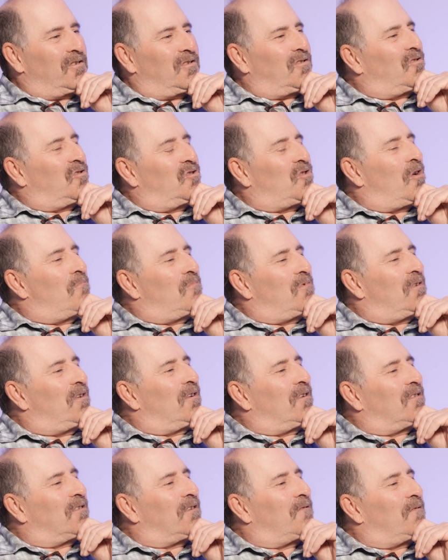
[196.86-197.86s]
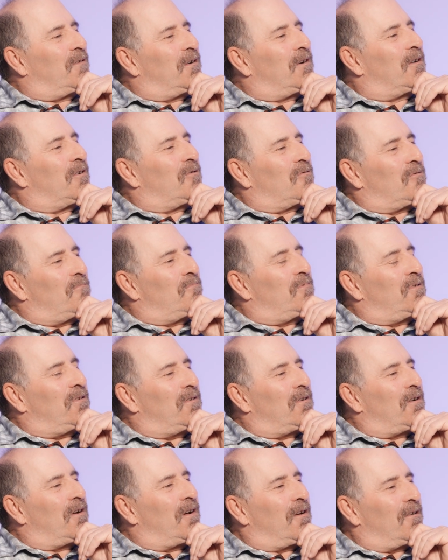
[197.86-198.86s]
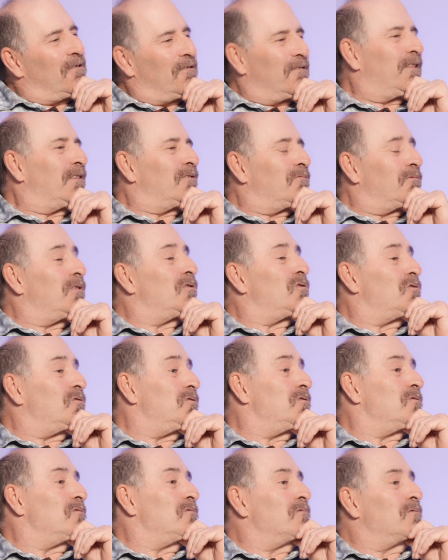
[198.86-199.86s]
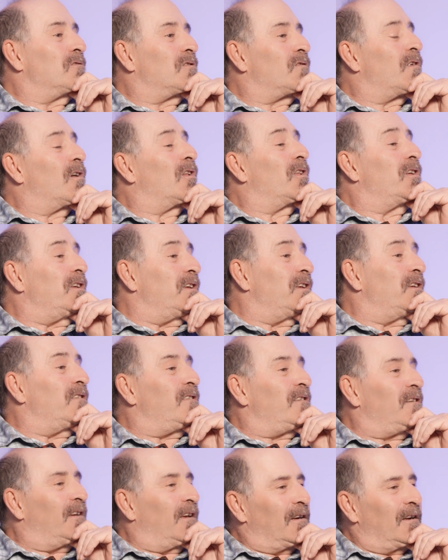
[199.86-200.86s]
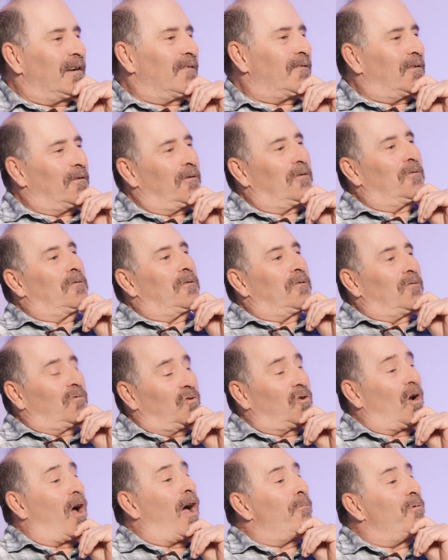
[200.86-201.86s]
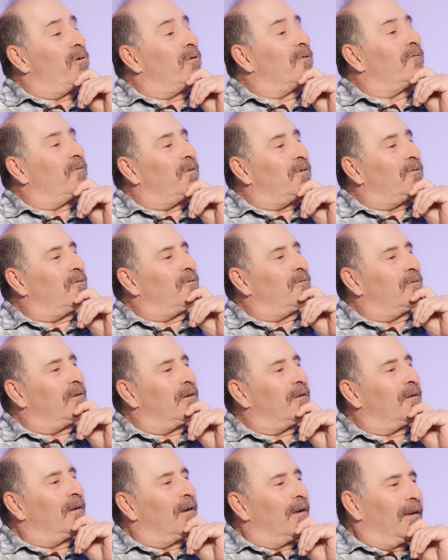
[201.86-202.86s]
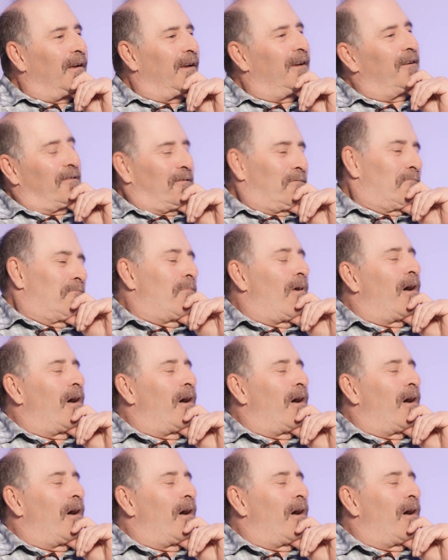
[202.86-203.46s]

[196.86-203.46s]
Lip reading: of just jumped in because I figured it would be that's what I should do. It was fairly easy. Yeah. I didn't have to go to a job interview, and